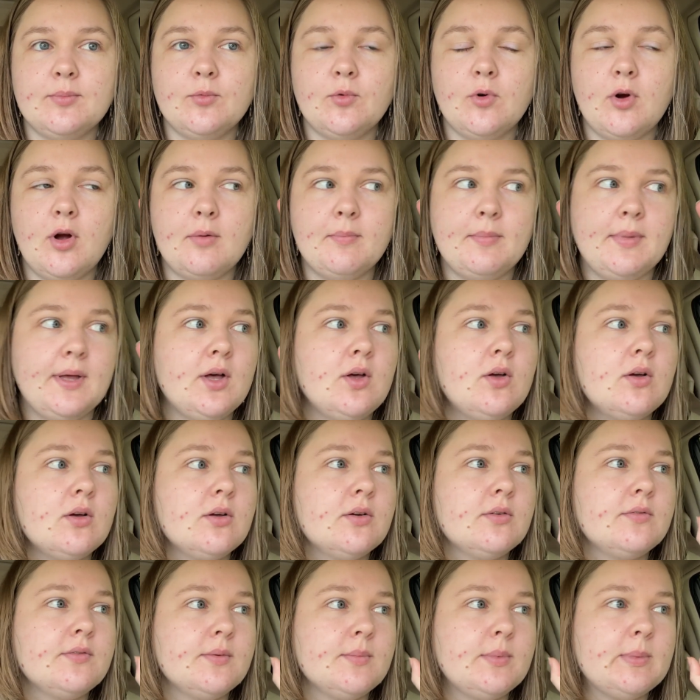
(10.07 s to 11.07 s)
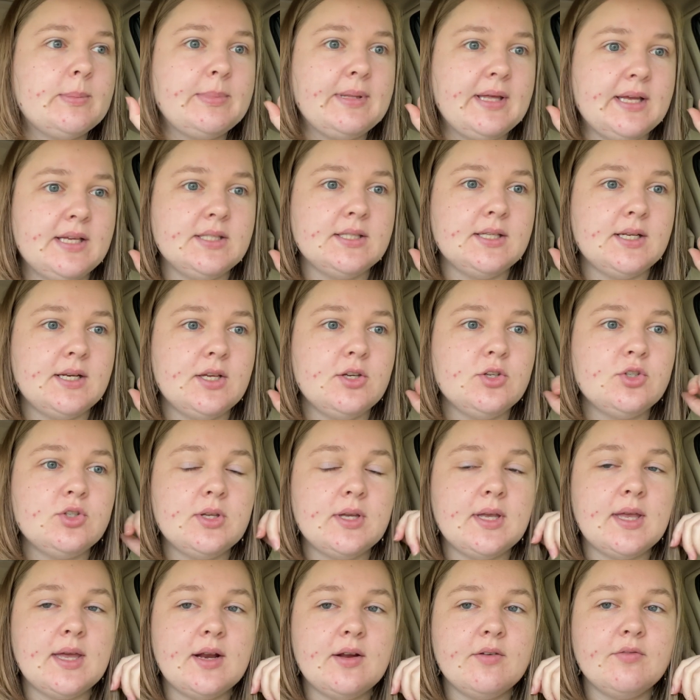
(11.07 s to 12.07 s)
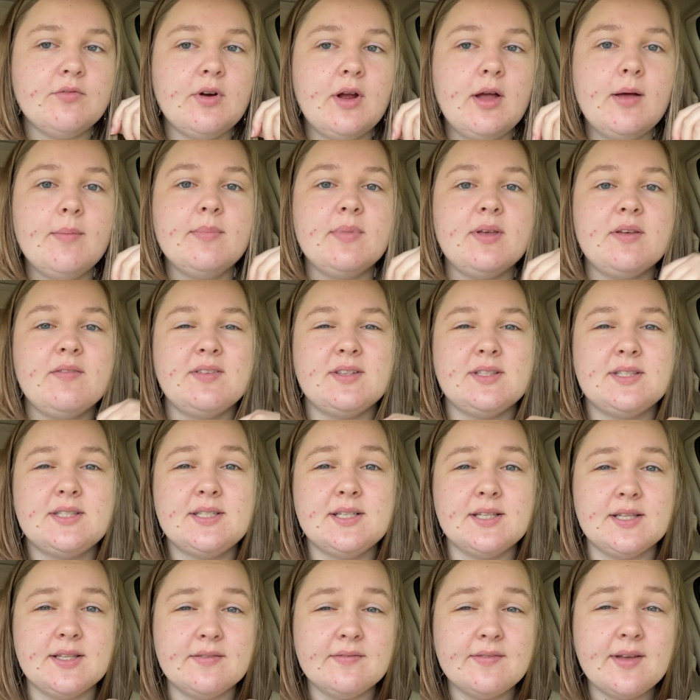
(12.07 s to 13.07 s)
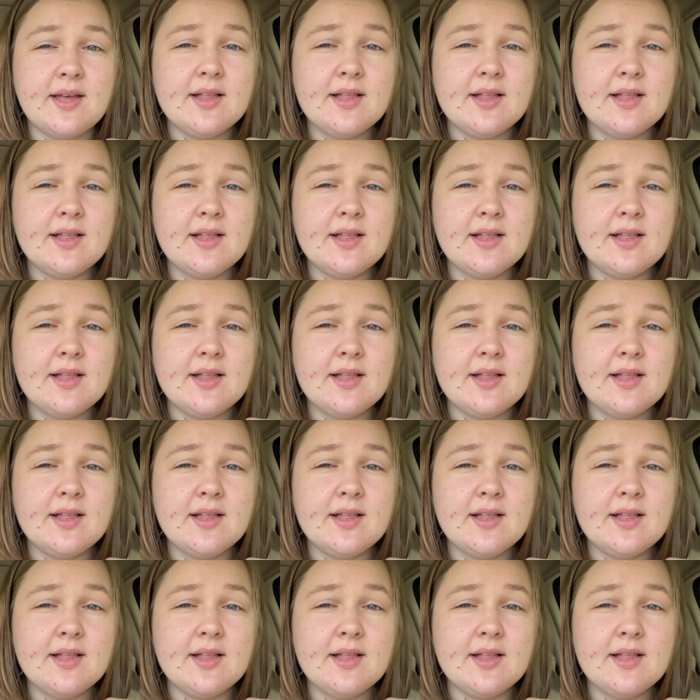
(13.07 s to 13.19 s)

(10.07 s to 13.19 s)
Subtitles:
raw milk from the place that I usually get it from, if it's still up.